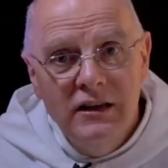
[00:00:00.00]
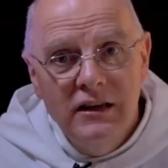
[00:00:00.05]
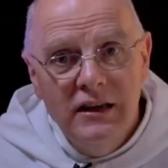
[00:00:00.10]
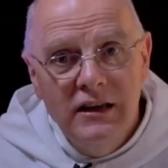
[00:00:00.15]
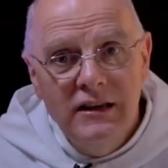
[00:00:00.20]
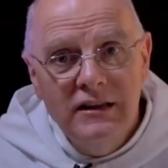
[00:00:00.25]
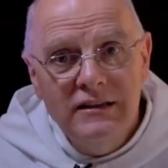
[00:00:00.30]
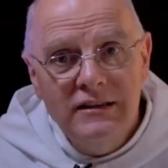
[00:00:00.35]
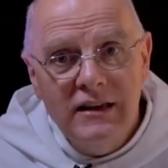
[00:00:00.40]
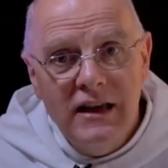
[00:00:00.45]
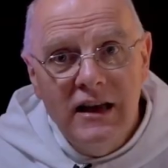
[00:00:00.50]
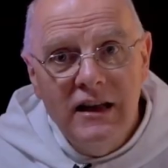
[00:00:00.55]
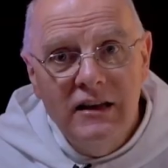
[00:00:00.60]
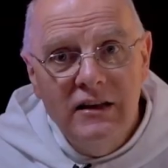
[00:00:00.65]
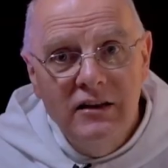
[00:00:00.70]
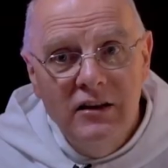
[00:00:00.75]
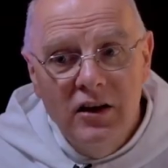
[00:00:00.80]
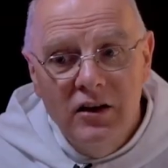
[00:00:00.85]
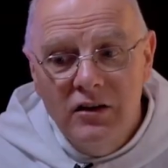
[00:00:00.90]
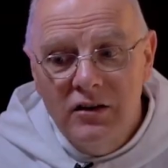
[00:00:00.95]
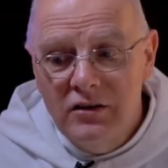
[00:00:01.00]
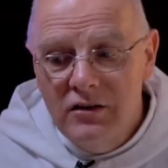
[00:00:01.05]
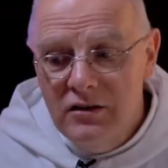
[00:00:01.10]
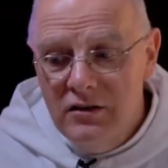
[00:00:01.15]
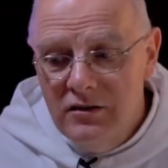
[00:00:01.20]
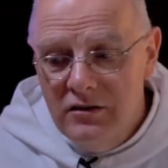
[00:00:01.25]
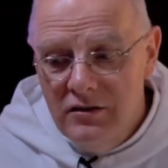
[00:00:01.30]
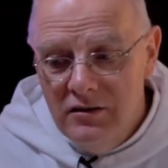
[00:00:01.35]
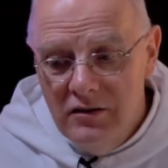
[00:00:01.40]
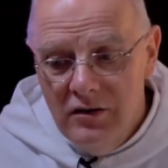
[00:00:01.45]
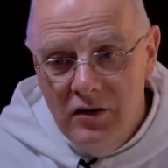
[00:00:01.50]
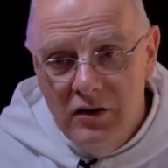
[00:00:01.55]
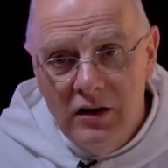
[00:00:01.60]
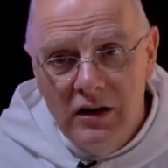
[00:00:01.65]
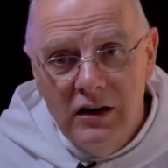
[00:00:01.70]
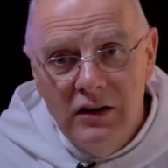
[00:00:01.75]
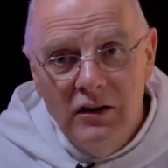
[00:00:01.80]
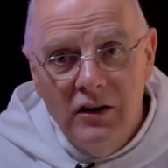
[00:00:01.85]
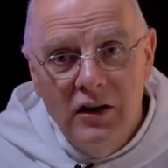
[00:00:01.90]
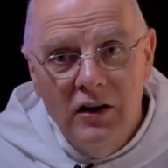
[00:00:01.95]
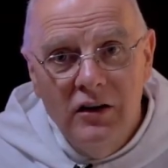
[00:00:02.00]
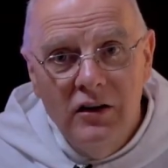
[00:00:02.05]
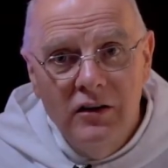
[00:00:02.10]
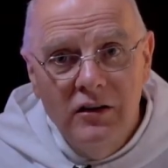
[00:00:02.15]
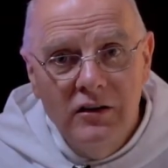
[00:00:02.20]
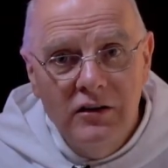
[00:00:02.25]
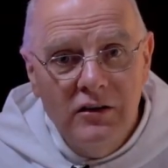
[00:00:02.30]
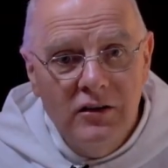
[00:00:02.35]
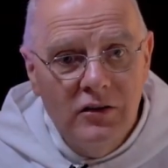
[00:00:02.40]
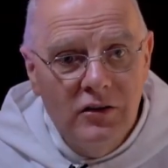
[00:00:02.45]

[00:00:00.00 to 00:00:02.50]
He said, not looking down